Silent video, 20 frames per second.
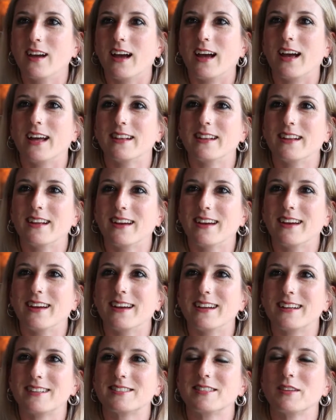and
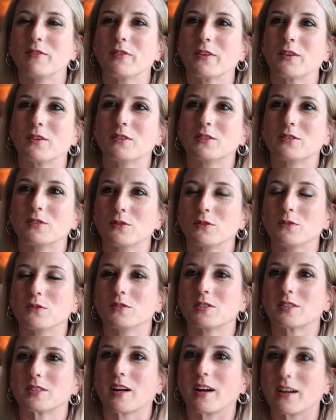it's difficult to
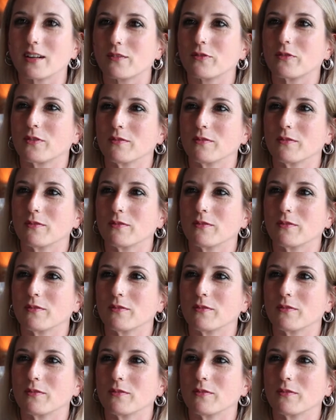start